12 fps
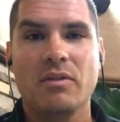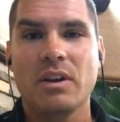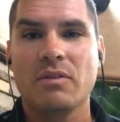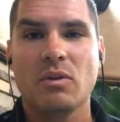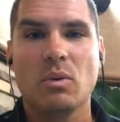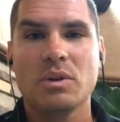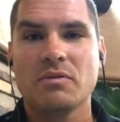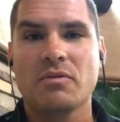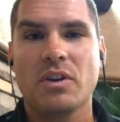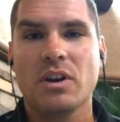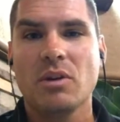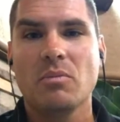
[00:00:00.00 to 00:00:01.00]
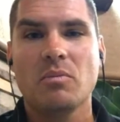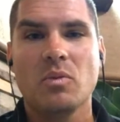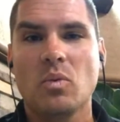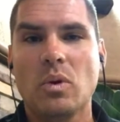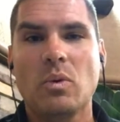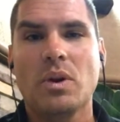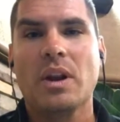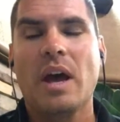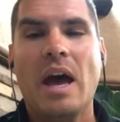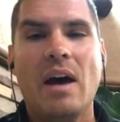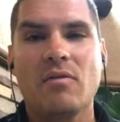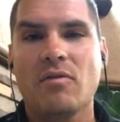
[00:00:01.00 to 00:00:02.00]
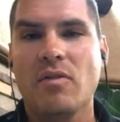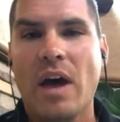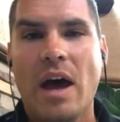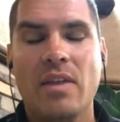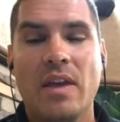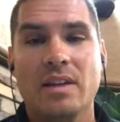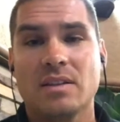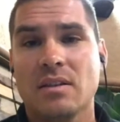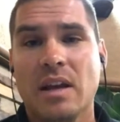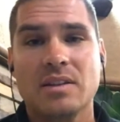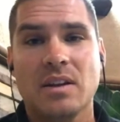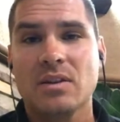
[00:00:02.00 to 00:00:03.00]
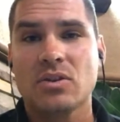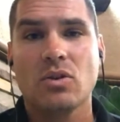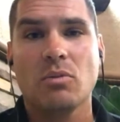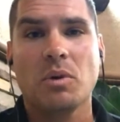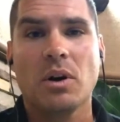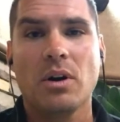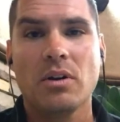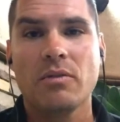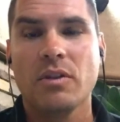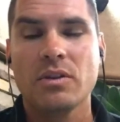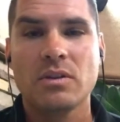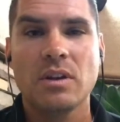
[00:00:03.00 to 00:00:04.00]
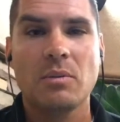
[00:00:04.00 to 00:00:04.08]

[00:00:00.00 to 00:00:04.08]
If it wasn't for him, we wouldn't have that, and that's an integral part of the